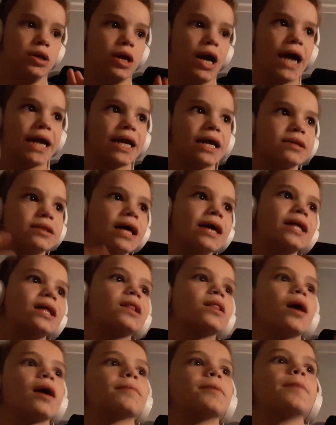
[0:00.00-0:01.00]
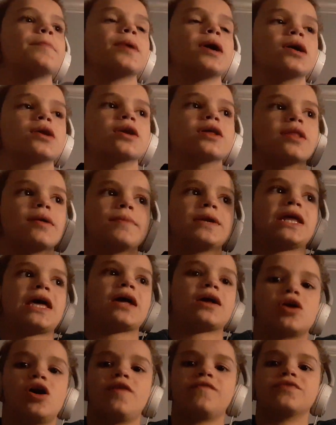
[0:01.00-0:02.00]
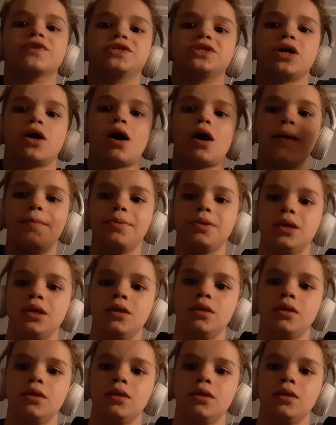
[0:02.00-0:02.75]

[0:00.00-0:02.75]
I can like climb up onto them and hang off the top,